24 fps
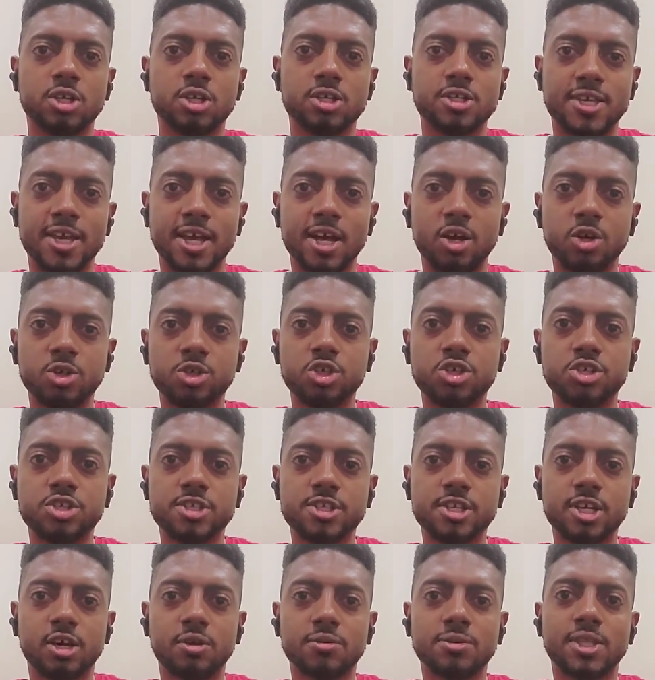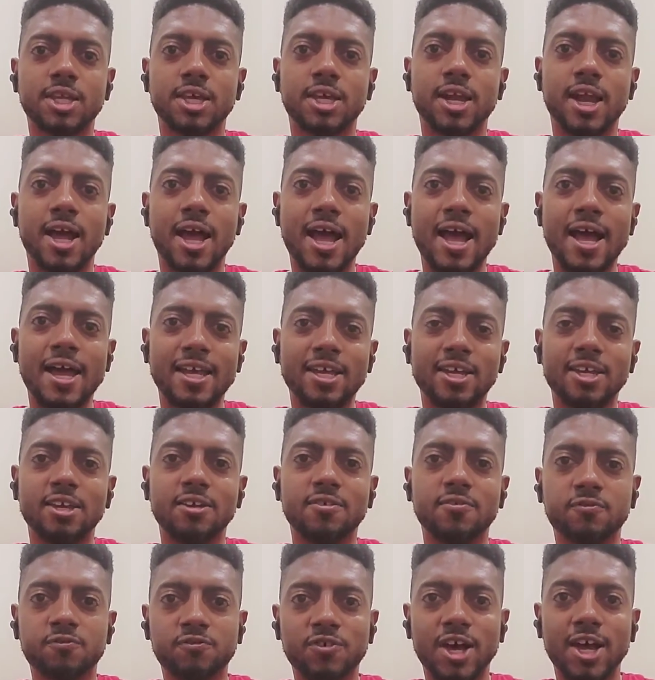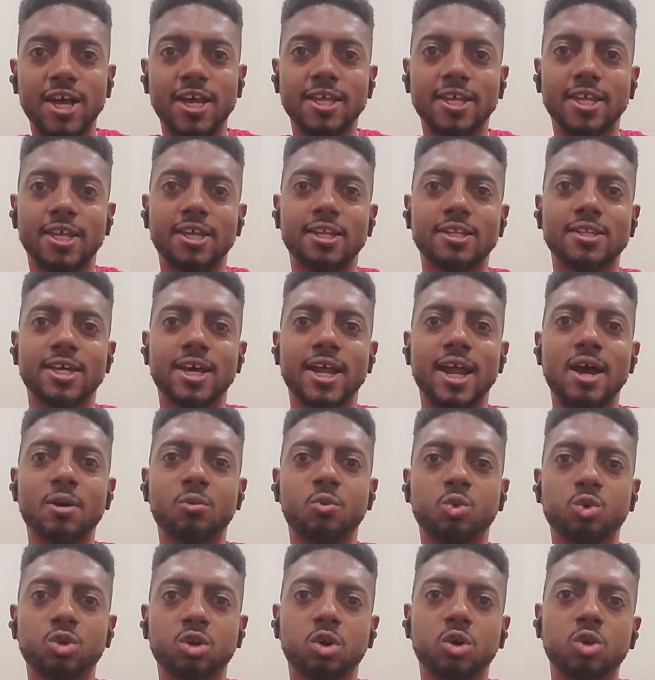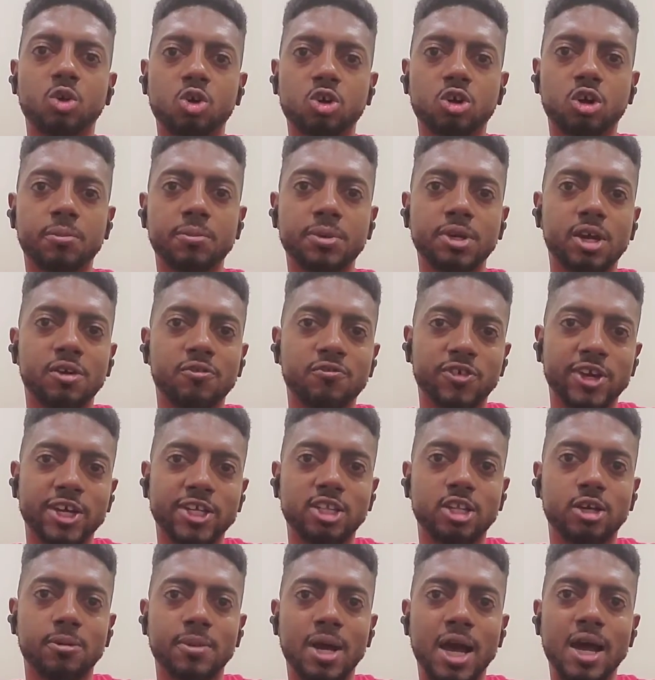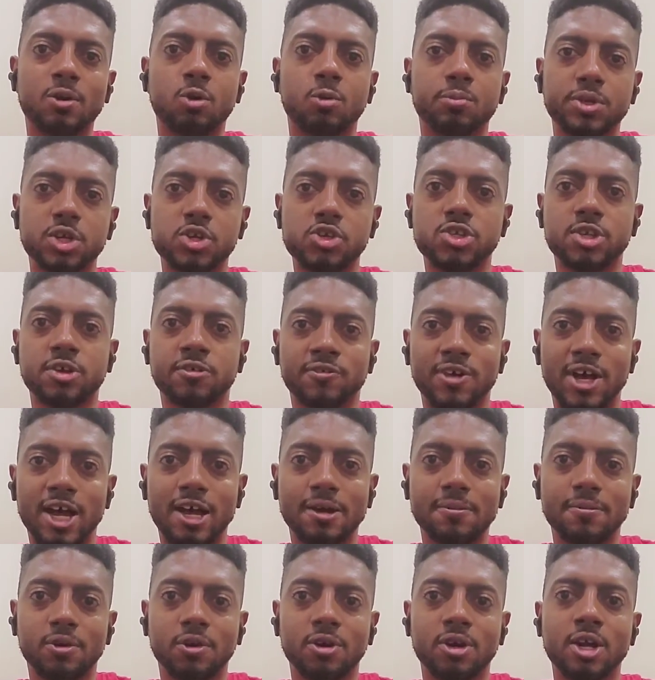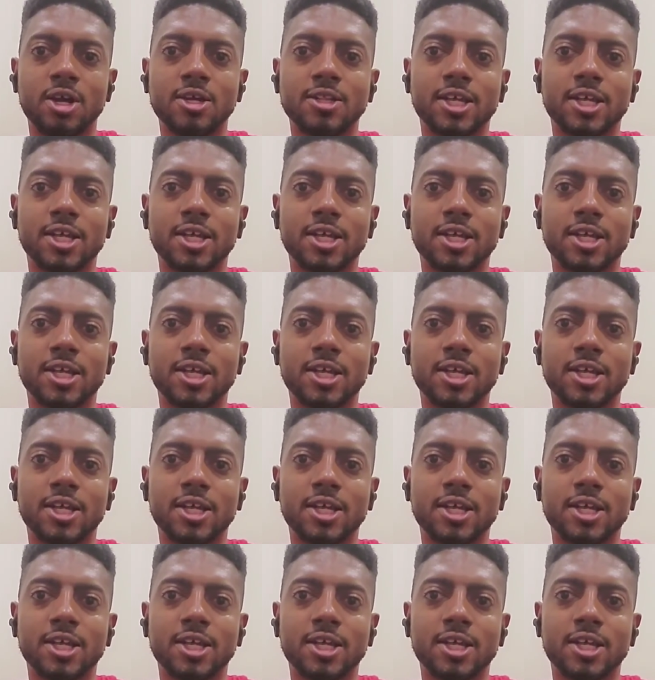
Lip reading: tell yourself that I can fight it, that I will no longer be a victim, I will be a survivor,